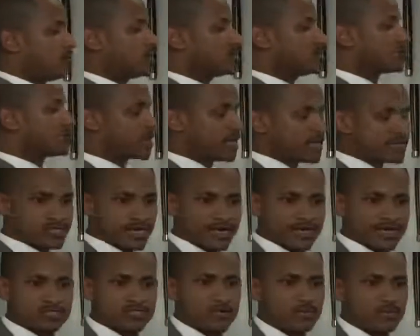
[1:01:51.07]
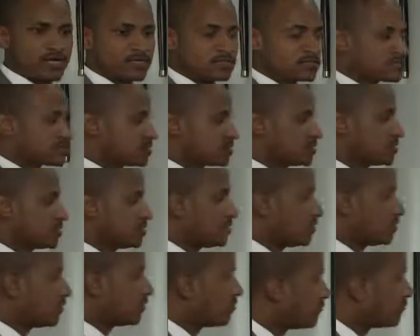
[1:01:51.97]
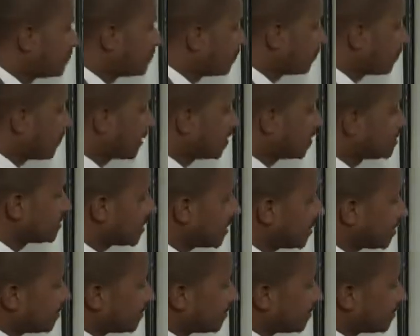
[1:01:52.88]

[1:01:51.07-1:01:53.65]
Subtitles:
to get isomers of pentane.